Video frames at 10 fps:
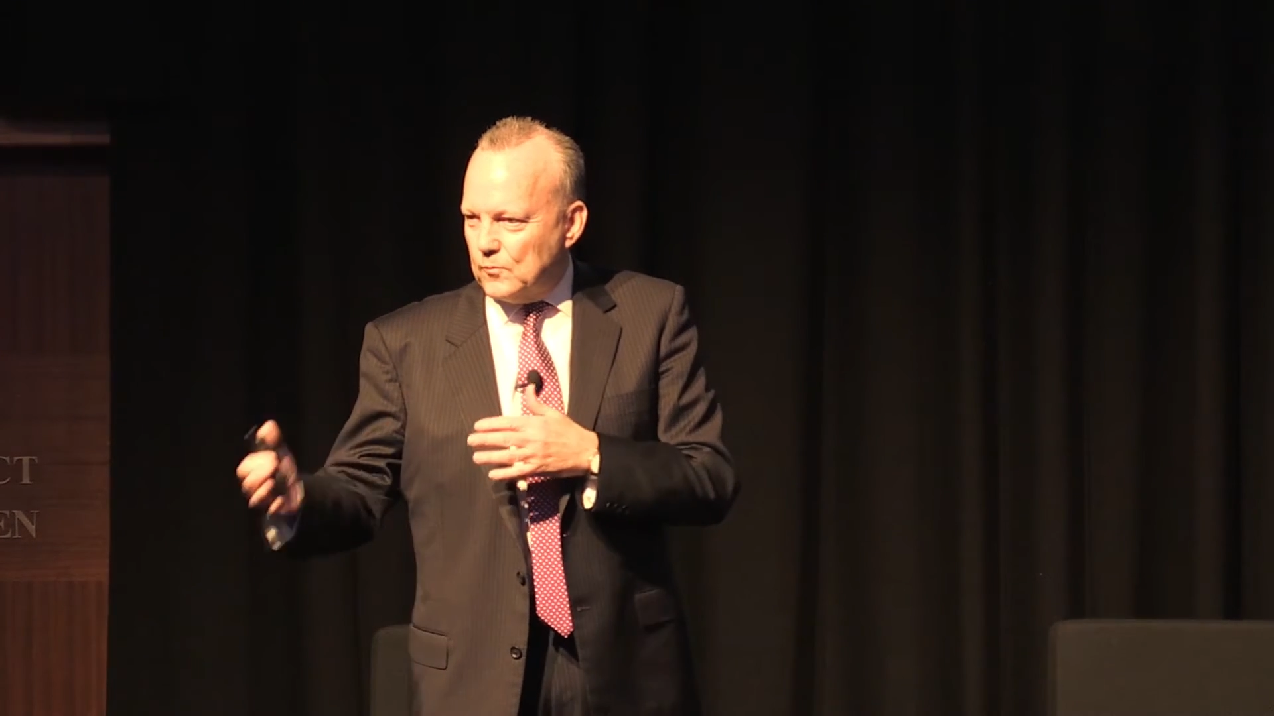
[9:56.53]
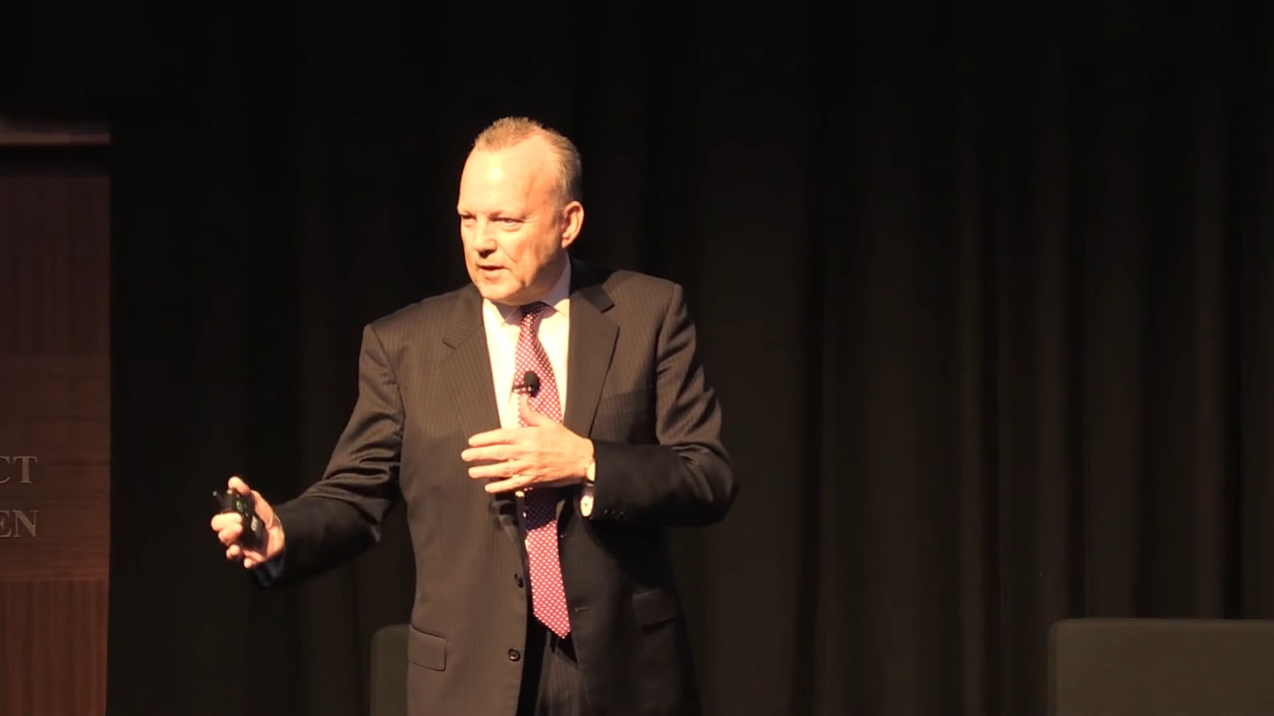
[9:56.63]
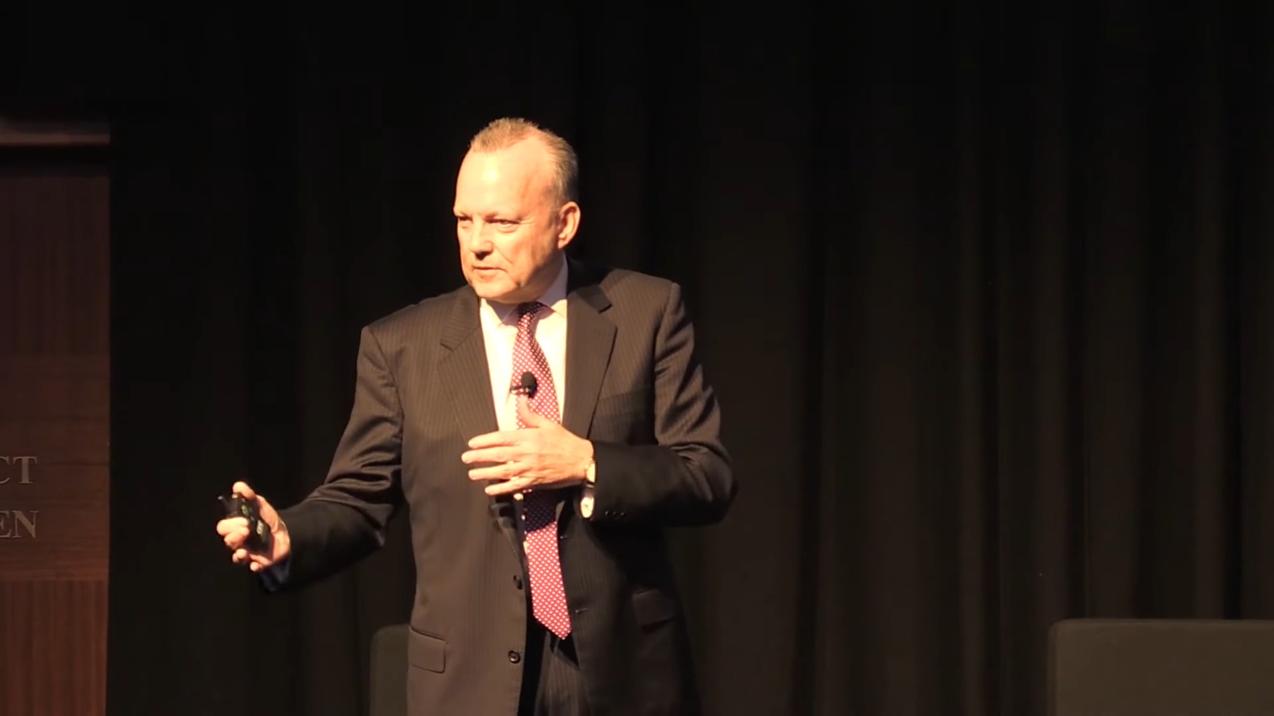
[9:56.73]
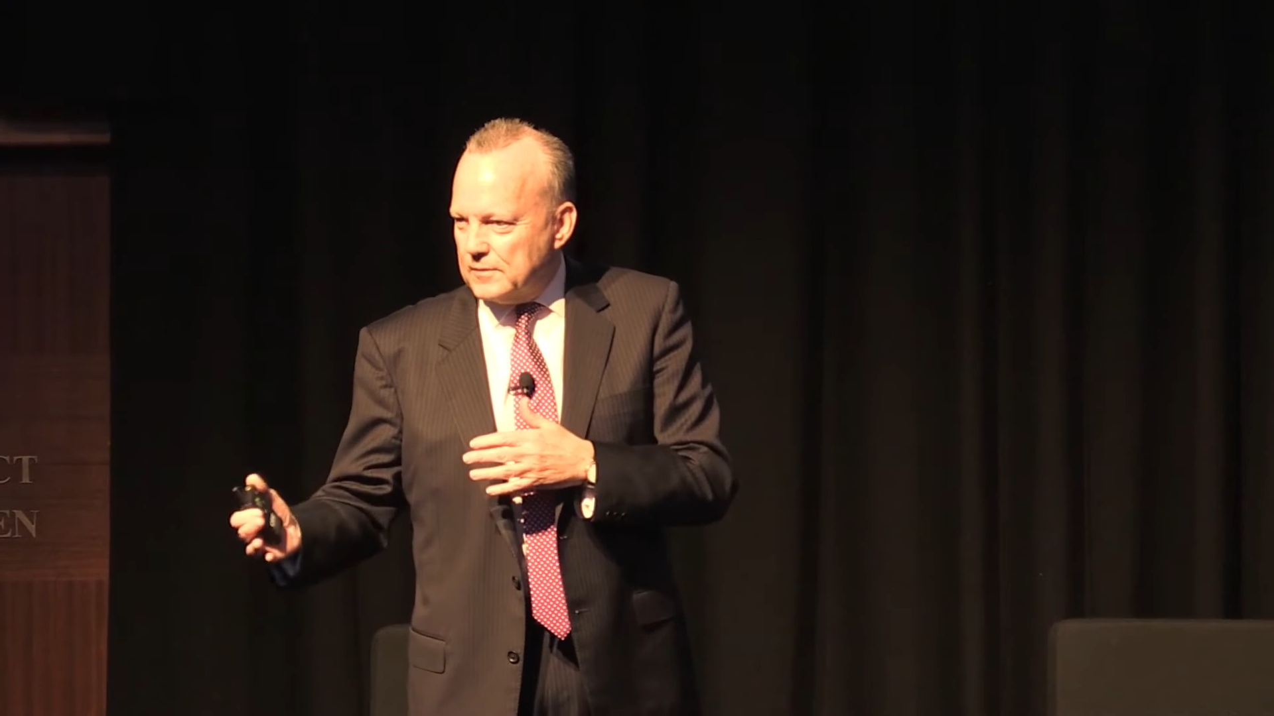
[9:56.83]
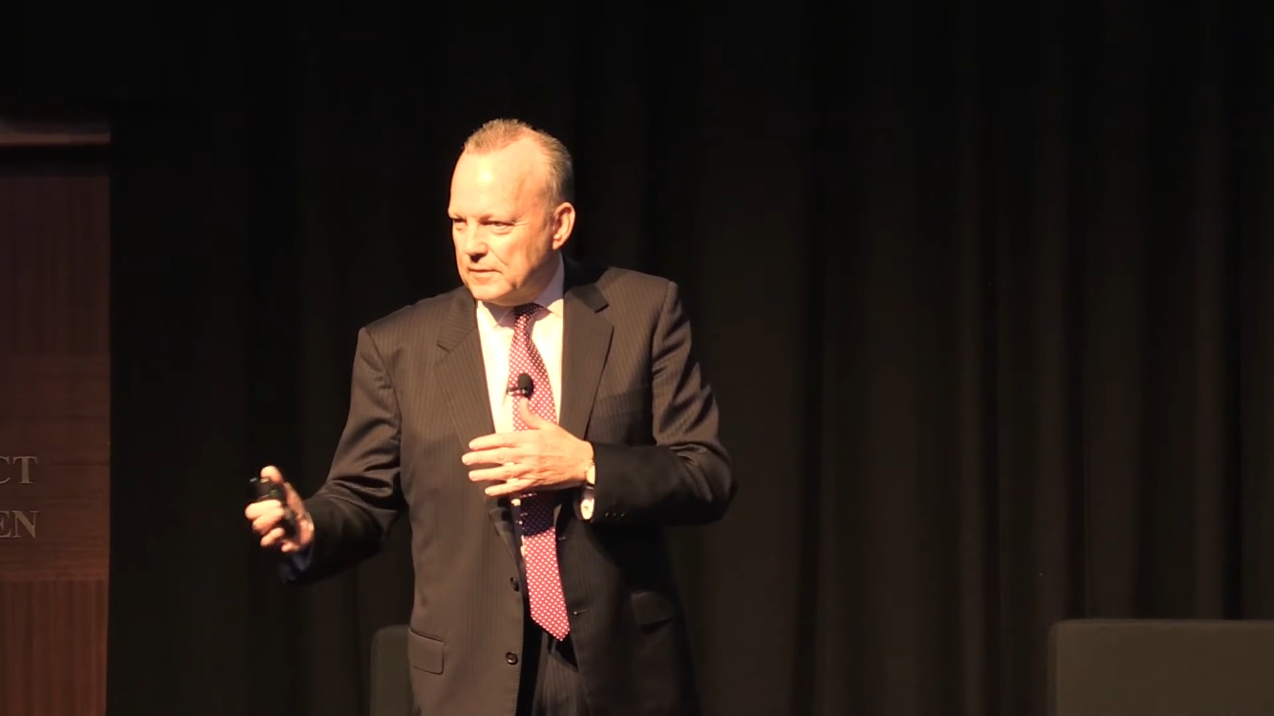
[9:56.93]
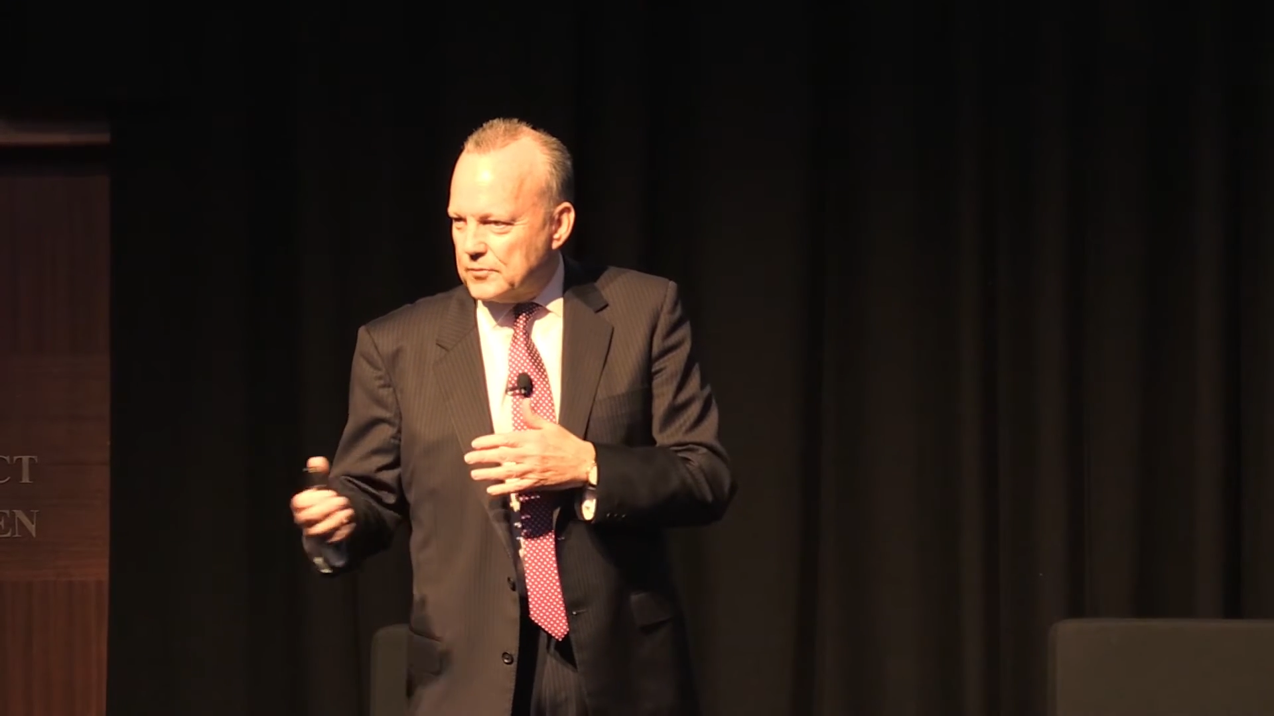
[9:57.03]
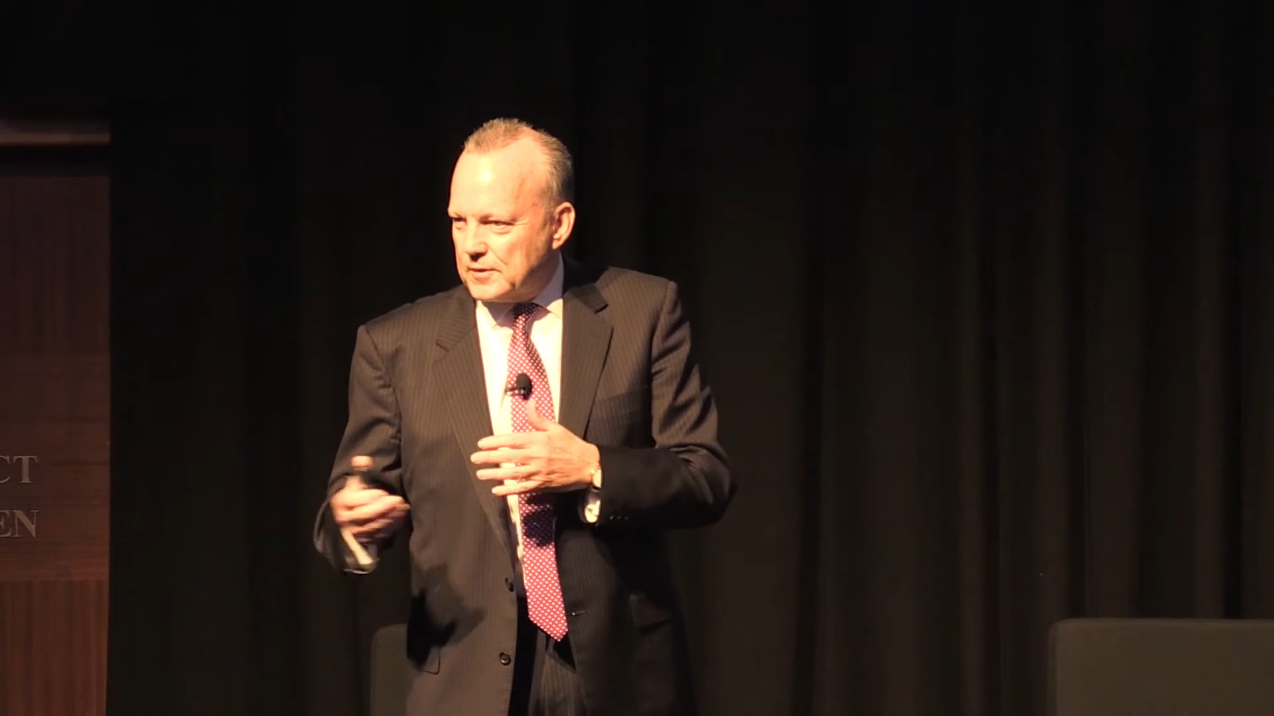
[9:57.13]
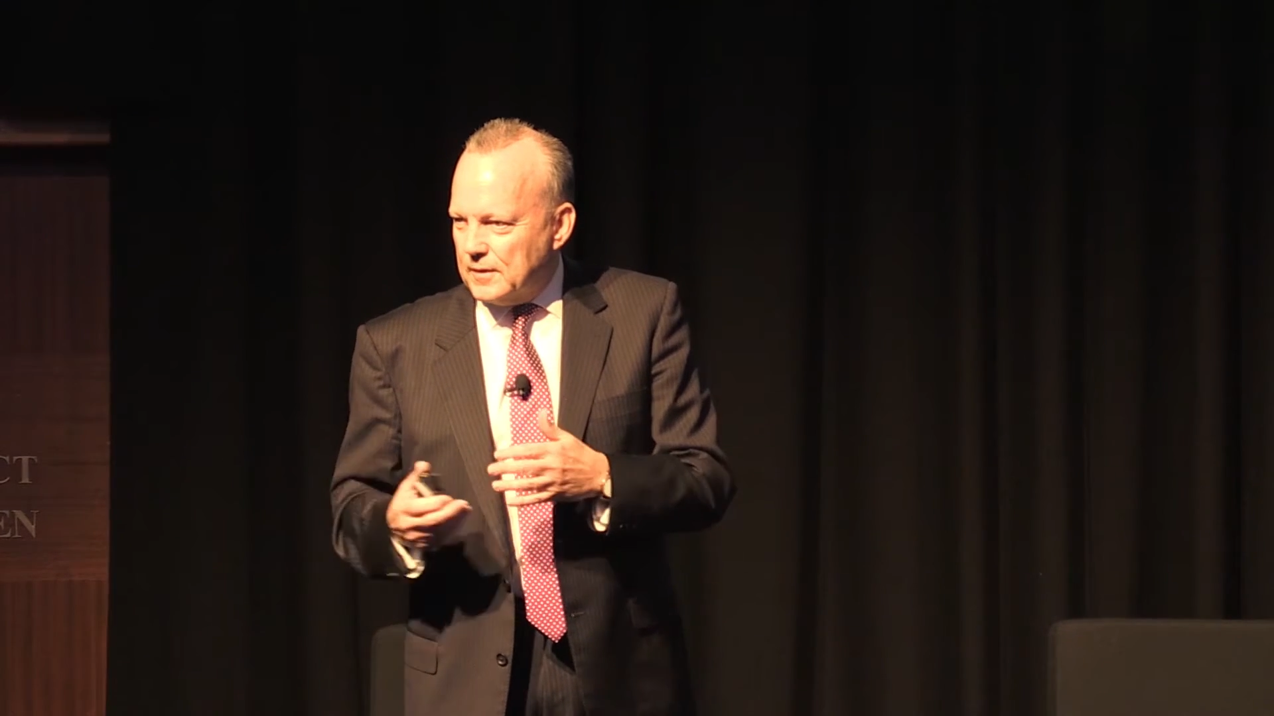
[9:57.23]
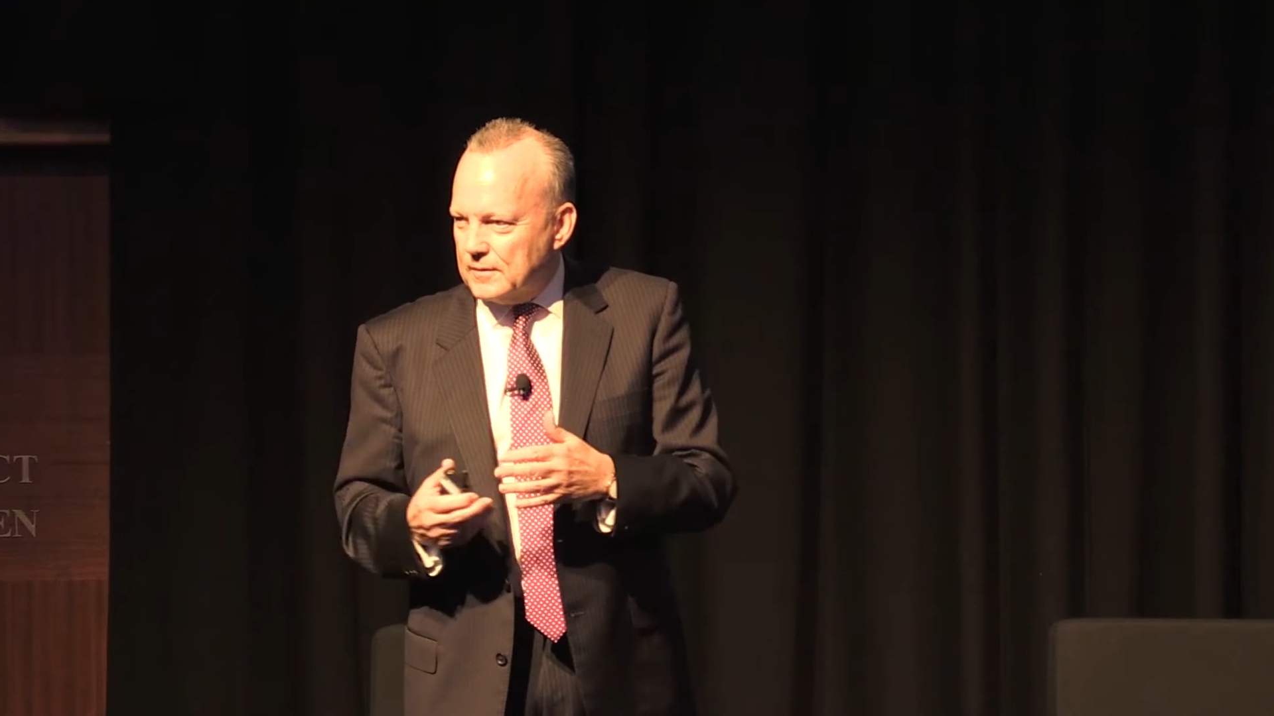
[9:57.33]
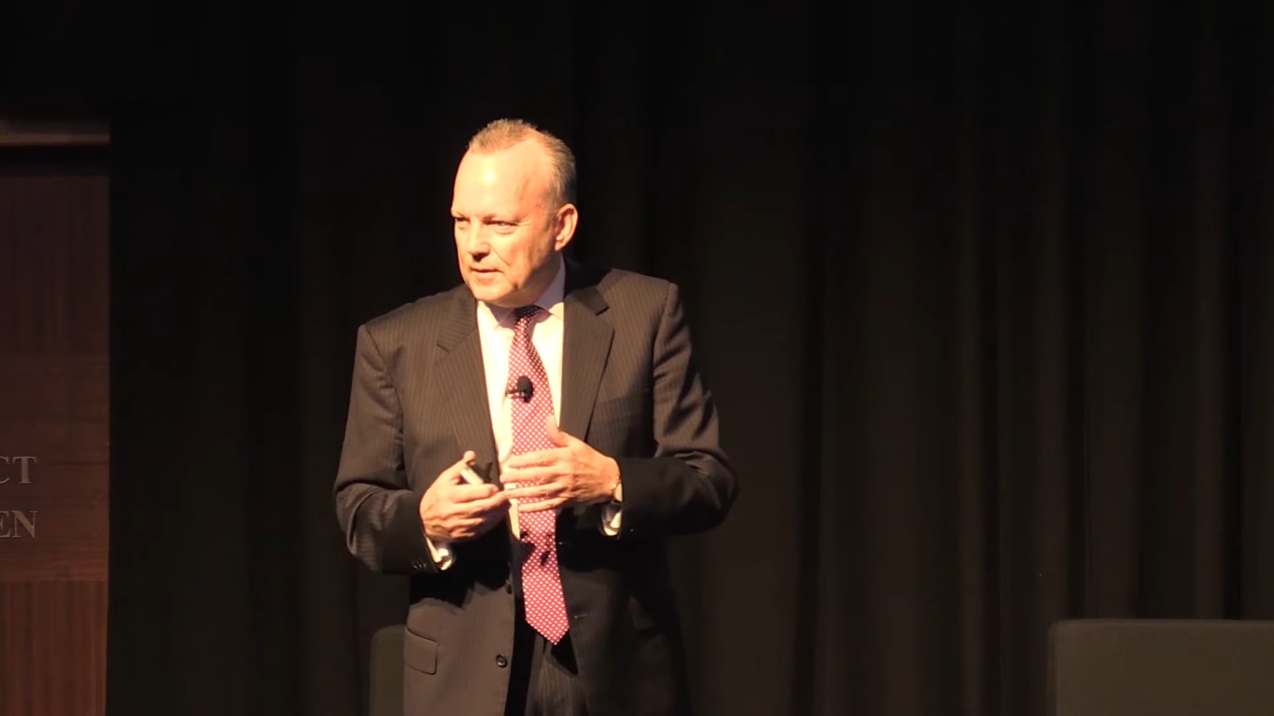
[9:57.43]
wait times
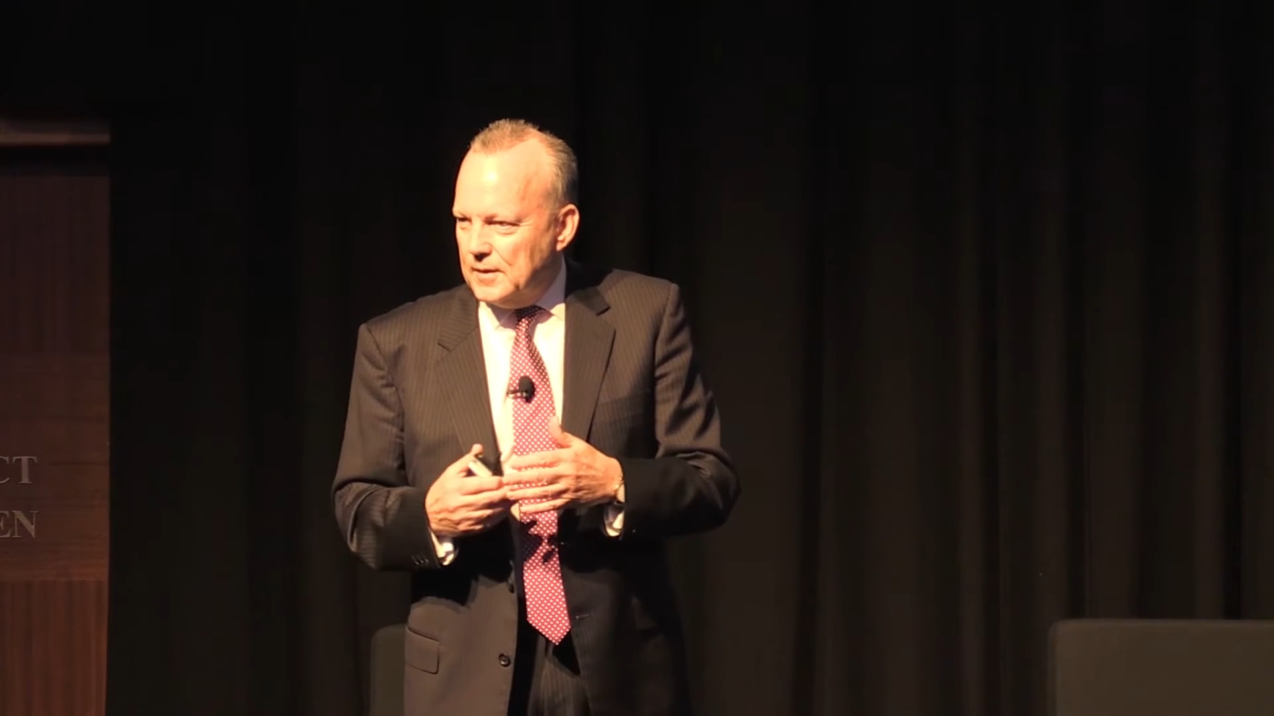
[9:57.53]
go?